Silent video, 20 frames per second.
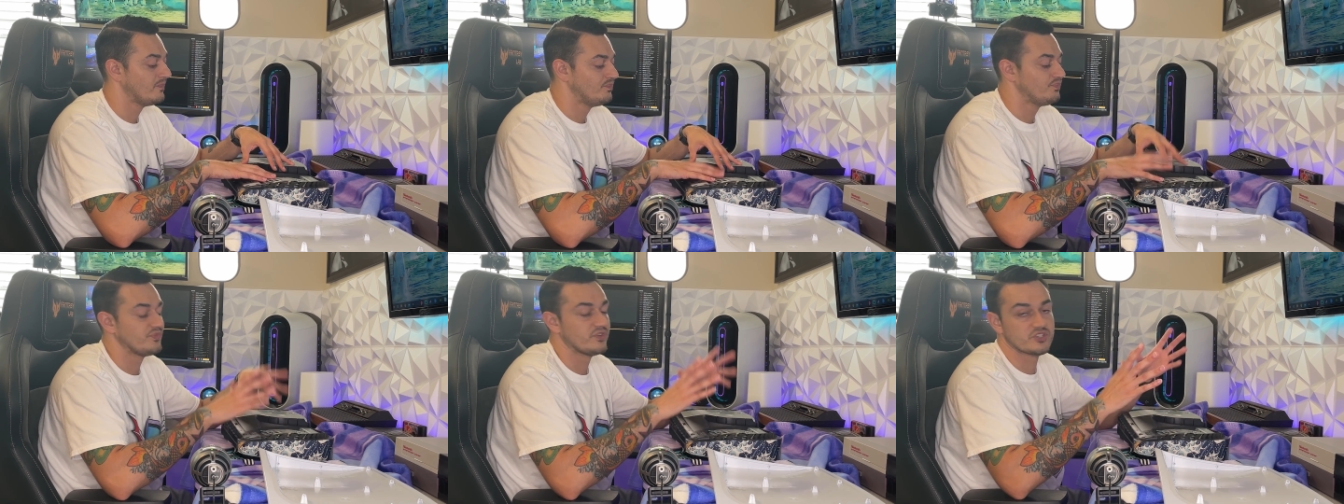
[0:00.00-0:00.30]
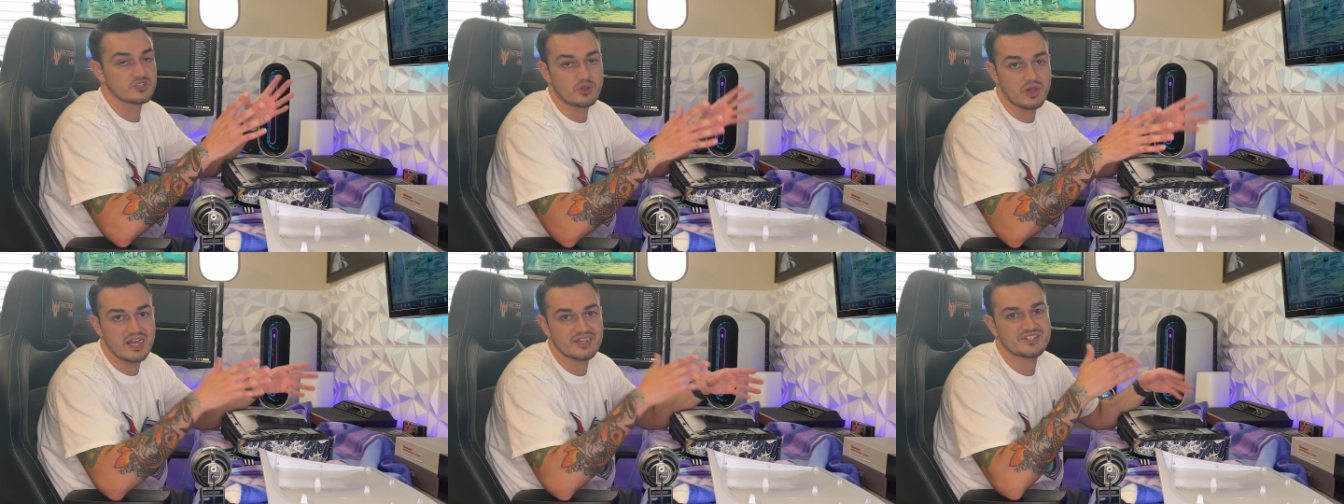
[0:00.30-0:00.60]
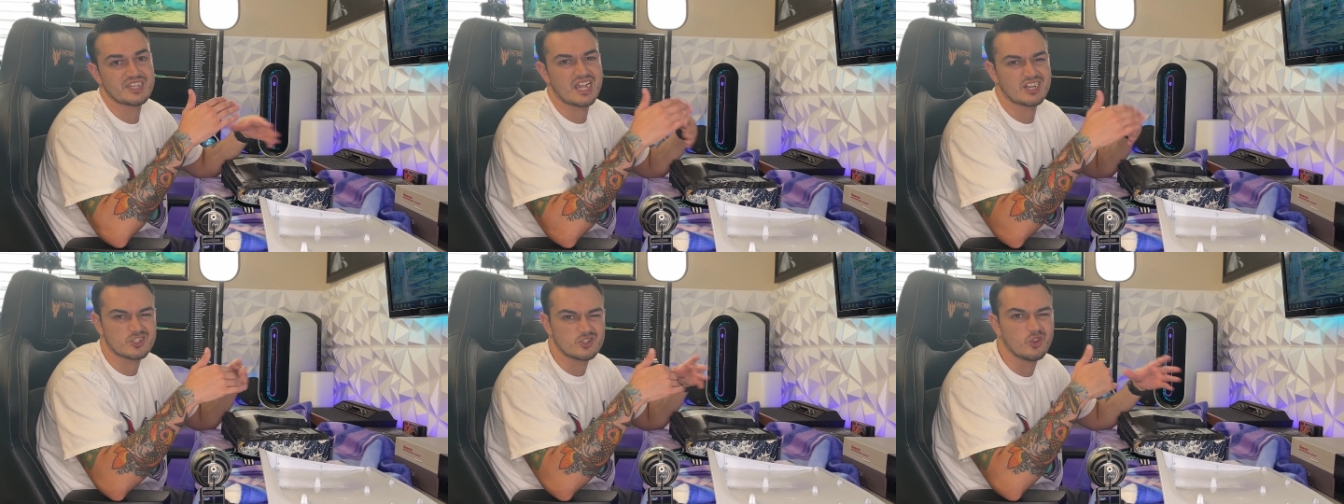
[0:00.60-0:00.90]
There's a class
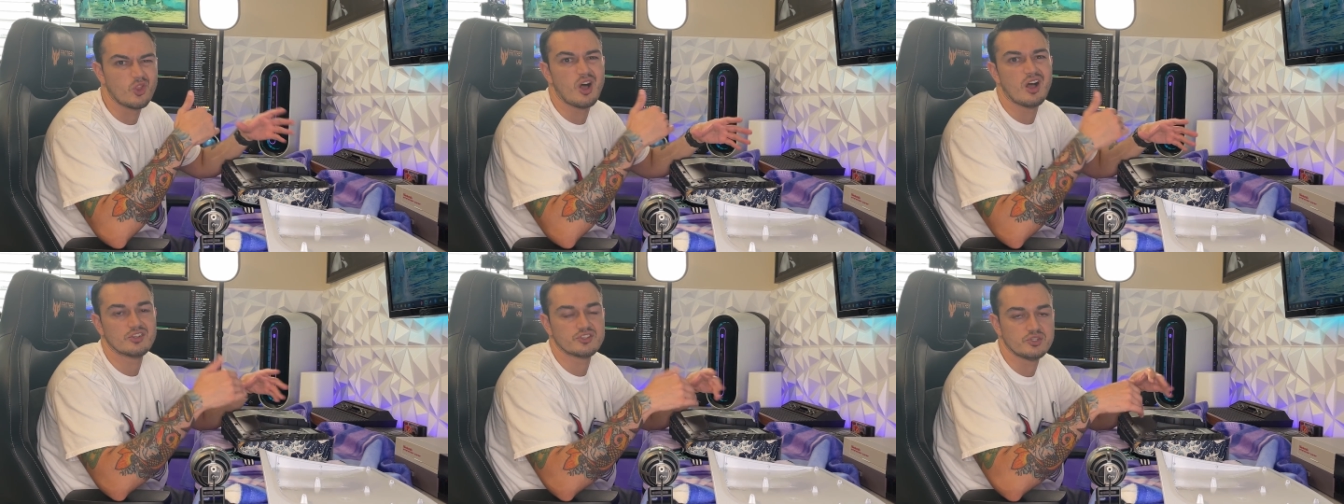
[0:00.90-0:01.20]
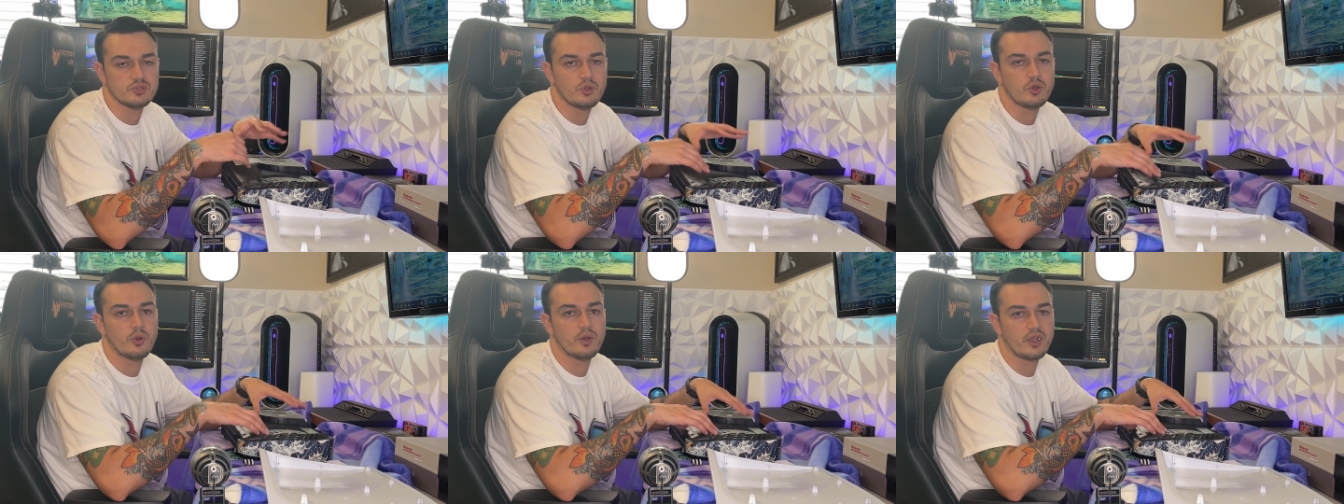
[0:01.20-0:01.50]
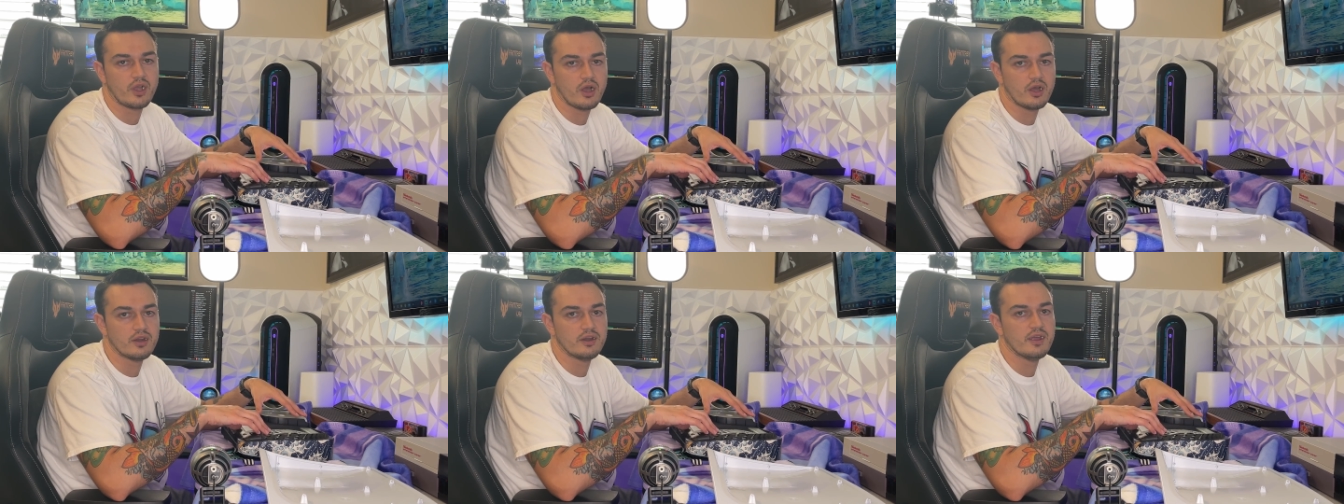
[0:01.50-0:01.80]
action lawsuit going
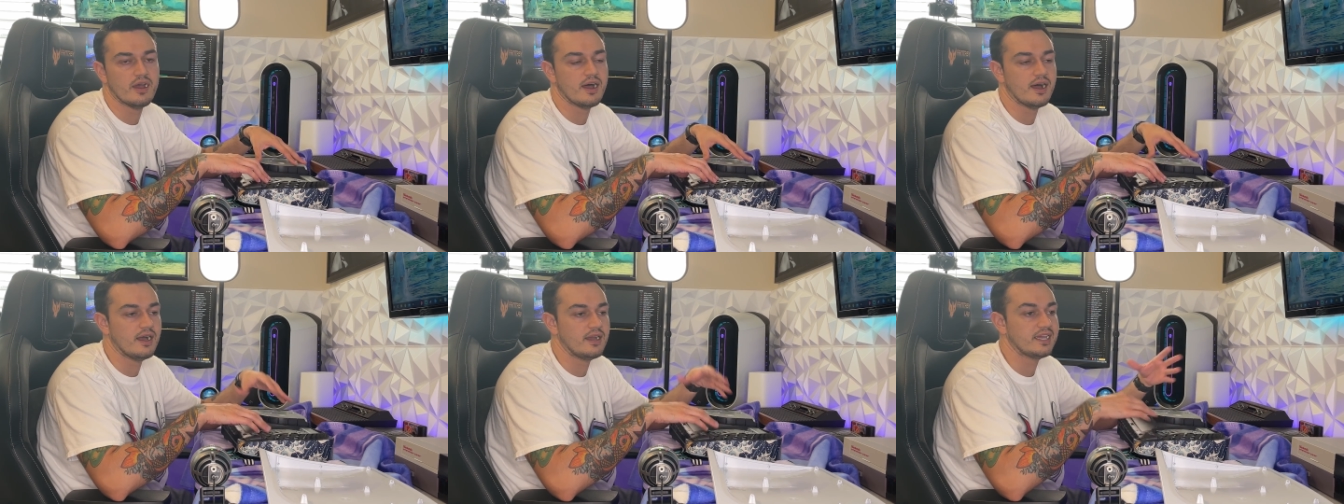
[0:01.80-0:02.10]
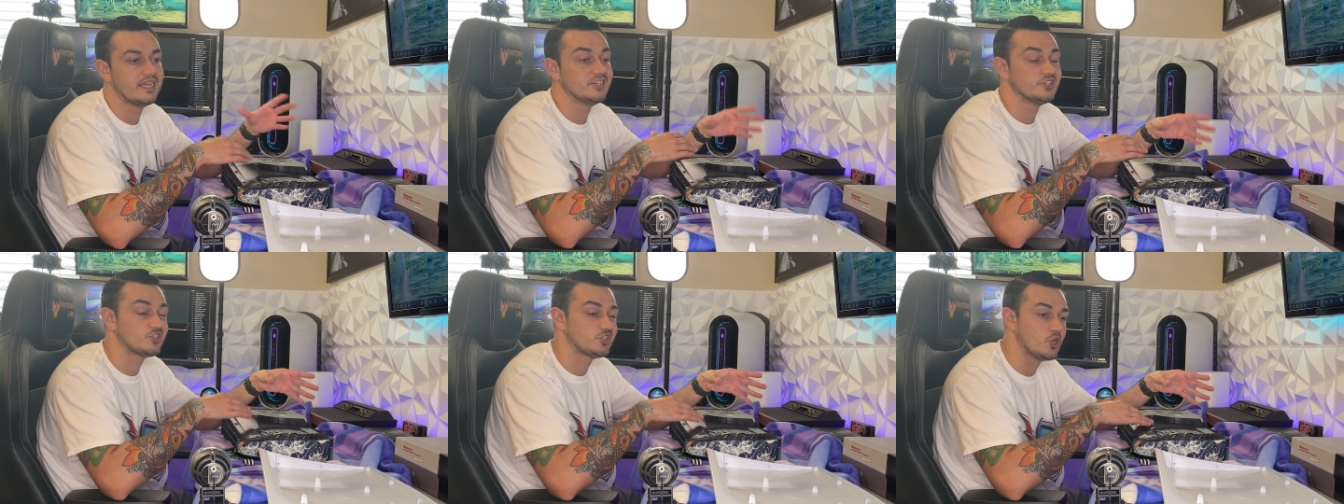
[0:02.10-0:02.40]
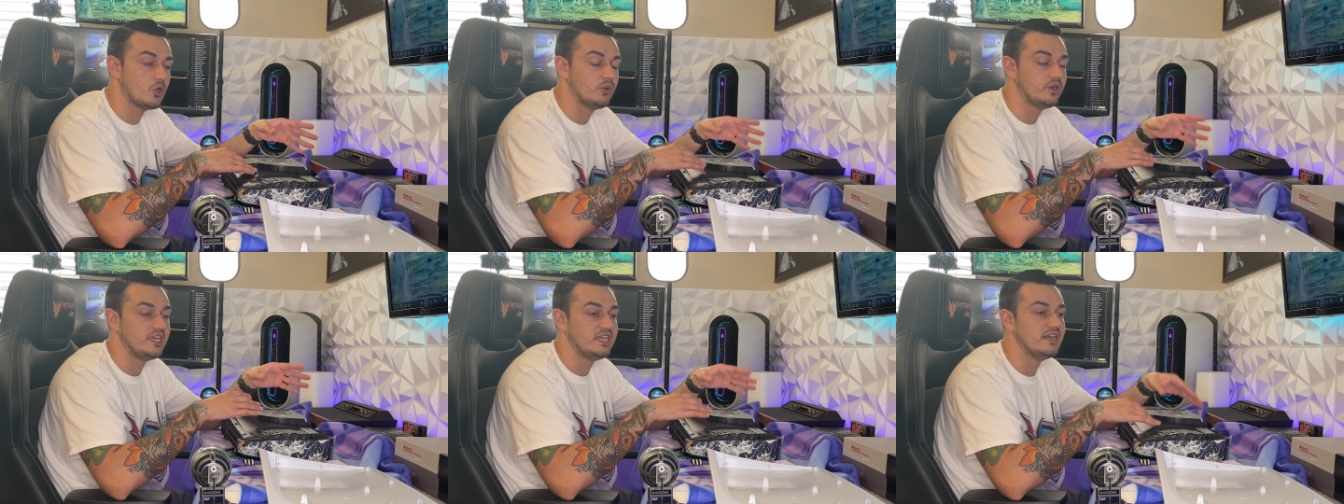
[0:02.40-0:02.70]
on uh, against
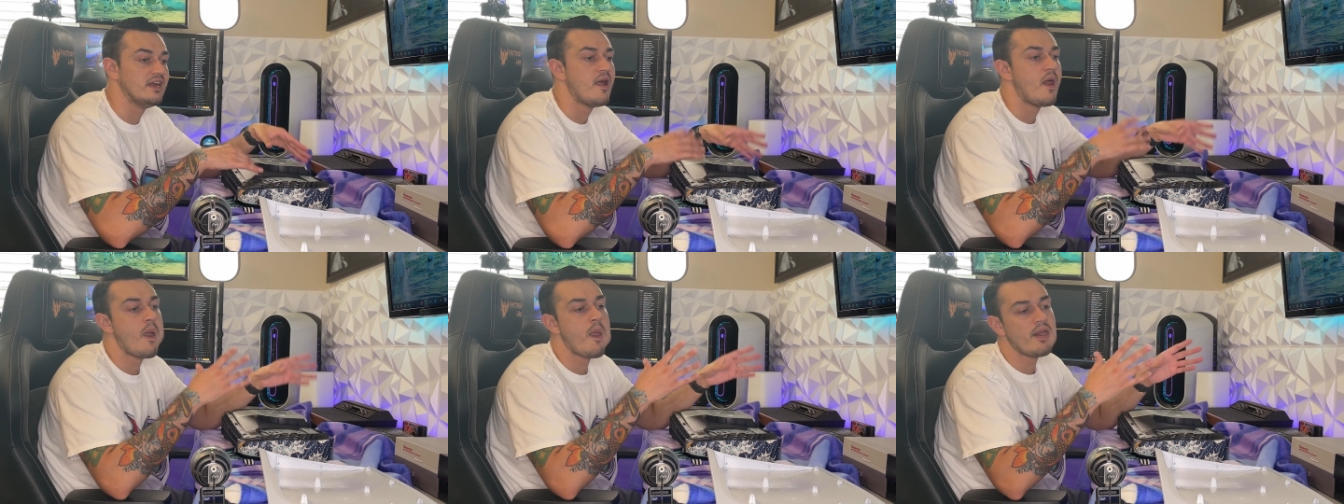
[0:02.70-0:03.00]
Sony